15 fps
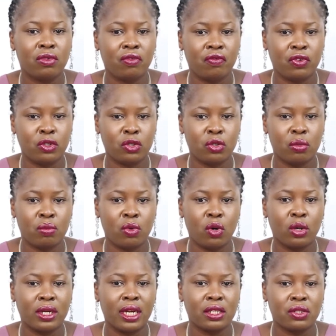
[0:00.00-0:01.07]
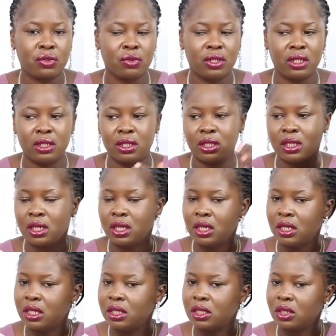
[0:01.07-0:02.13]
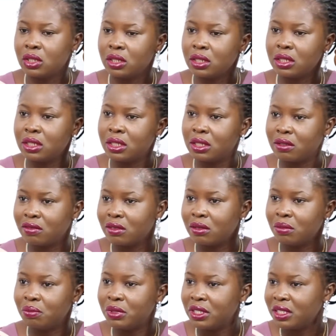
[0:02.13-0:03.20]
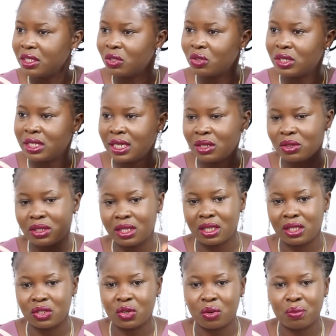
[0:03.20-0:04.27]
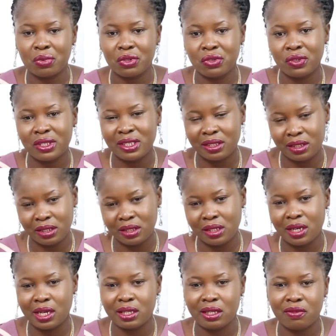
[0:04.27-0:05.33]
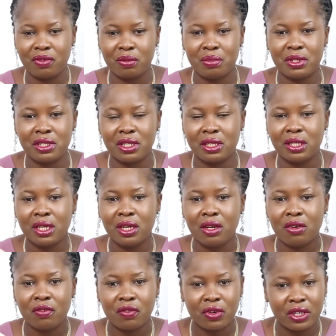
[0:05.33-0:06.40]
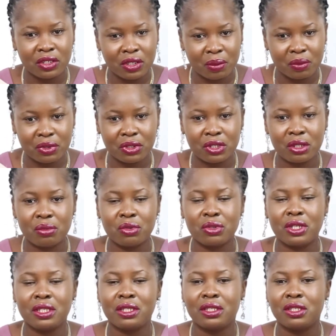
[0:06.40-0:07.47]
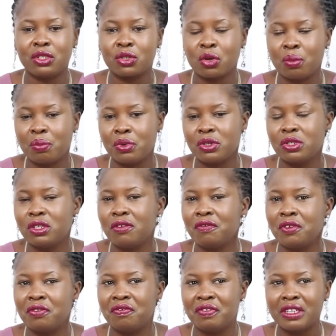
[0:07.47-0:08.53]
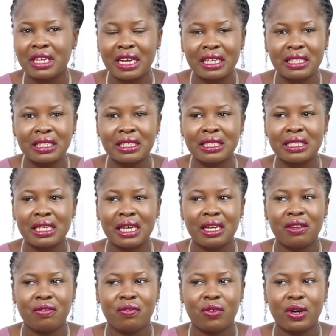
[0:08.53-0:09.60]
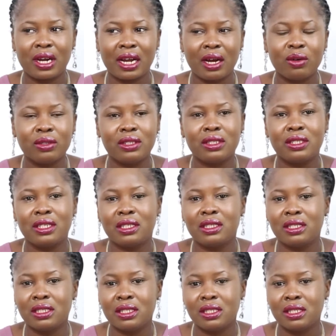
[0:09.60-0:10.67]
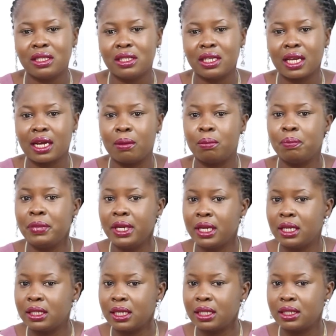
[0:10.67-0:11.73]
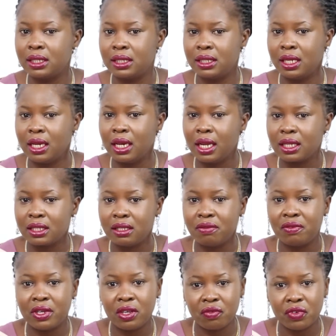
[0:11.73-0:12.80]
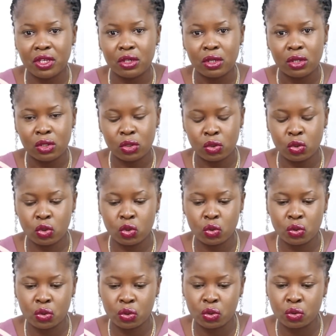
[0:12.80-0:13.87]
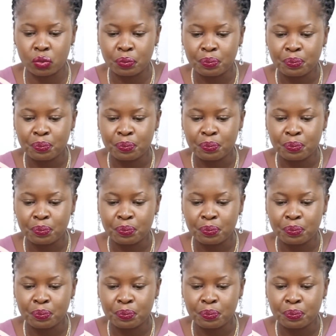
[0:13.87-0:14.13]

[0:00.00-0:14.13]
for some other students. It's not for business students. I don't it's compulsory. It is elective for business. For entrepreneurship students, it is compulsory. For finance, for accounting, I think they can pick it as elective if they choose to.